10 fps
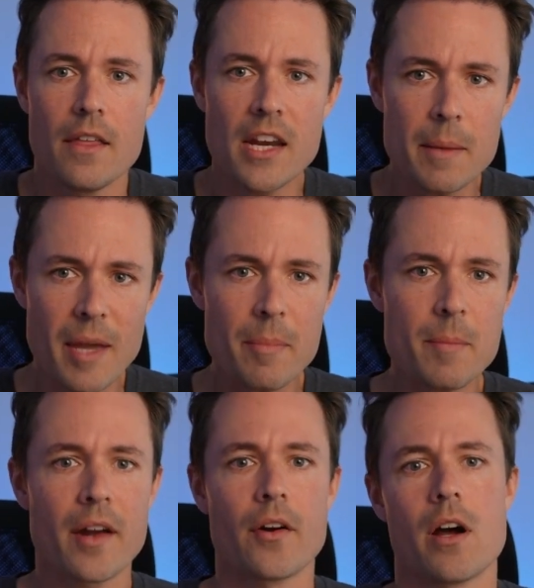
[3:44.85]
then he may be
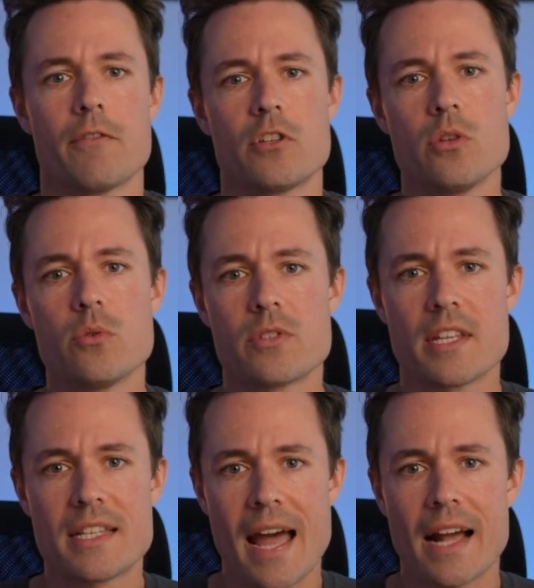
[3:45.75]
better off to use
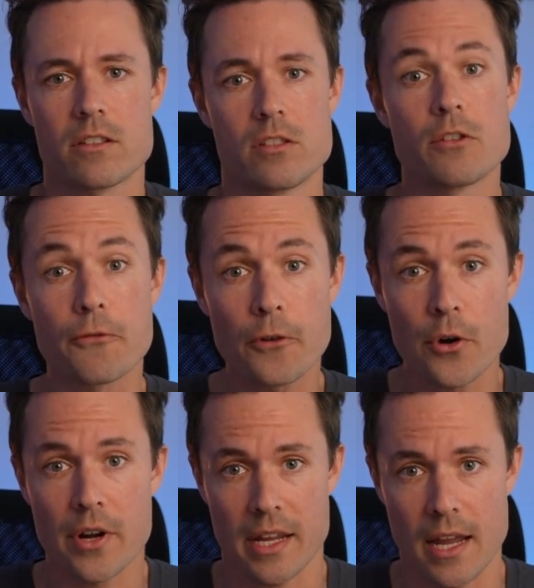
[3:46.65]
the
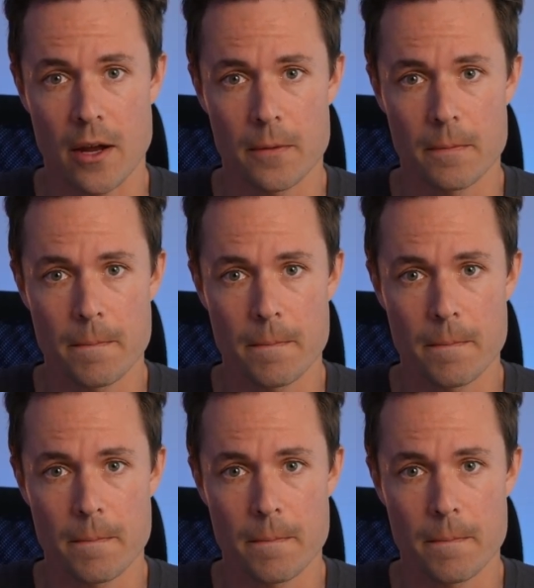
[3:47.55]
tax-deferred account.